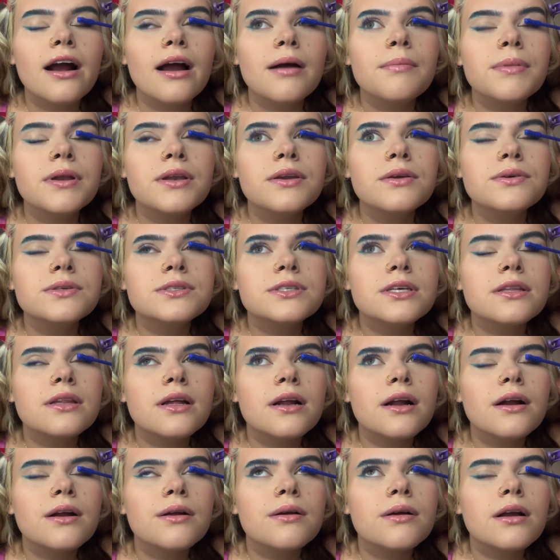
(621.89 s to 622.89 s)
I've been using
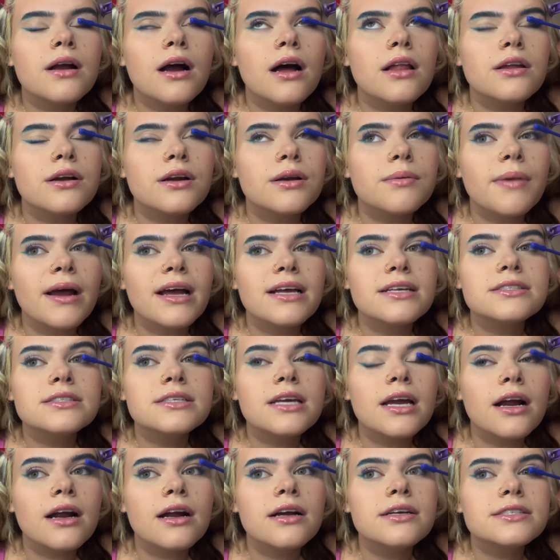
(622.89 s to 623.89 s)
their colored
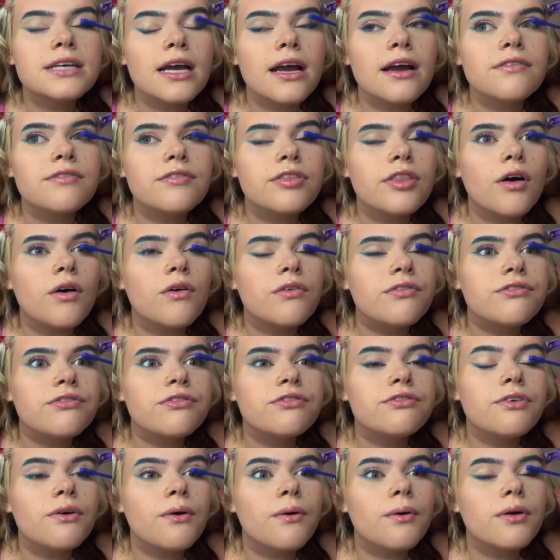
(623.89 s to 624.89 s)
mascaras. I have the
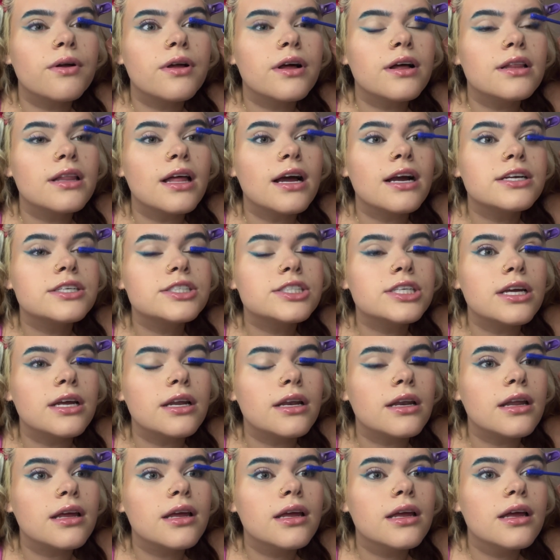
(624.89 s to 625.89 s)
full
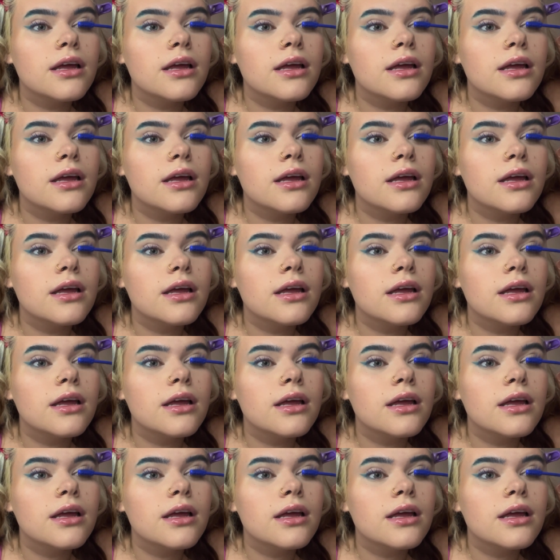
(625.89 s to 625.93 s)
collection.